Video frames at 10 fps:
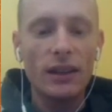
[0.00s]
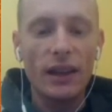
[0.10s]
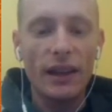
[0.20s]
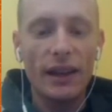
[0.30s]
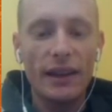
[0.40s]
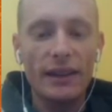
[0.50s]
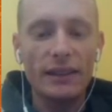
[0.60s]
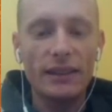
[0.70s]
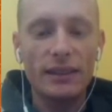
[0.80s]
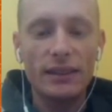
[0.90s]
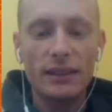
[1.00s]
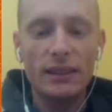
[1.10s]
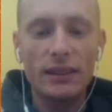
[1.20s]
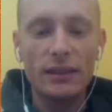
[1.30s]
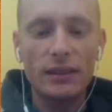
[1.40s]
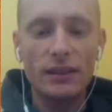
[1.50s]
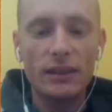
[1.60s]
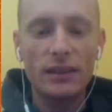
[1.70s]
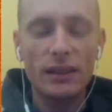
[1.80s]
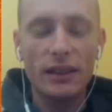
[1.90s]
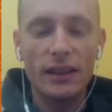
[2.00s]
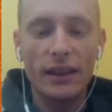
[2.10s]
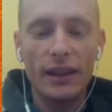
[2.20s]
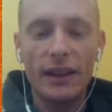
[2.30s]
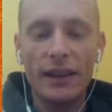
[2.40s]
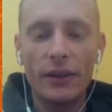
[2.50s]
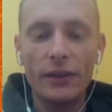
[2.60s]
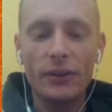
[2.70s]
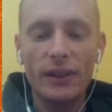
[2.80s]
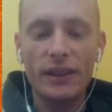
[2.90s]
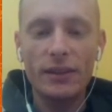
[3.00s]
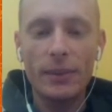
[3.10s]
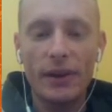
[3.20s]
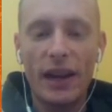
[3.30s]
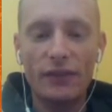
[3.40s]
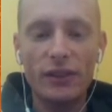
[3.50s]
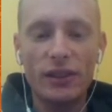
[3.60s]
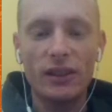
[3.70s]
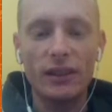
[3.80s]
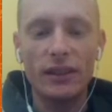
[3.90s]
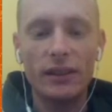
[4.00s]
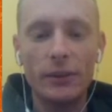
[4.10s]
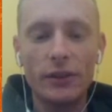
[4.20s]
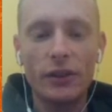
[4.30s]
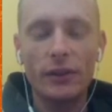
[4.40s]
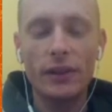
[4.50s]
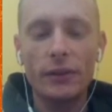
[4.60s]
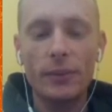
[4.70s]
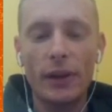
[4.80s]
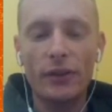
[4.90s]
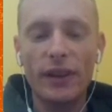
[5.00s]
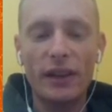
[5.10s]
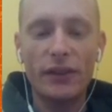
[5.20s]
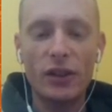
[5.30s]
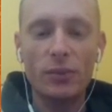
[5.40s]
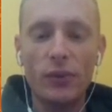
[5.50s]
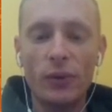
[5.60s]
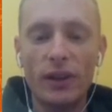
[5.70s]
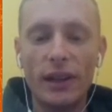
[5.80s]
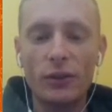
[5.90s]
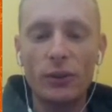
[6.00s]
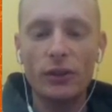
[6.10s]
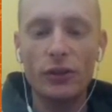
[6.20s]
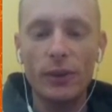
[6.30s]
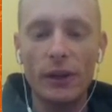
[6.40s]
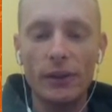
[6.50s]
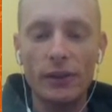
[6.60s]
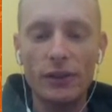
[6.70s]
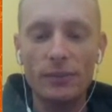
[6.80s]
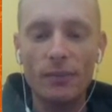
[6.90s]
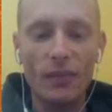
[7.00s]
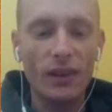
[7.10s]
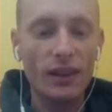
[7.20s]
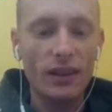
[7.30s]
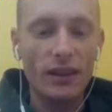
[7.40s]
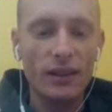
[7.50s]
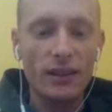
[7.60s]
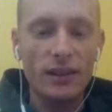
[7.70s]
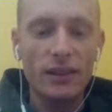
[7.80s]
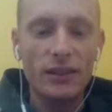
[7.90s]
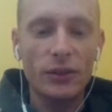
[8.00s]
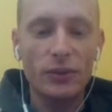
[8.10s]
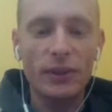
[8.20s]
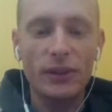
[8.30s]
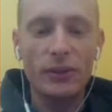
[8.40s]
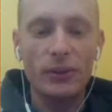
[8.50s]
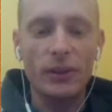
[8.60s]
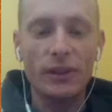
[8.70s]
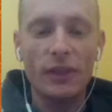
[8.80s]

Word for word: And and now the run is about half as long. It was three. It was about three and a half hours before, and now it's only two hours. That's really cool.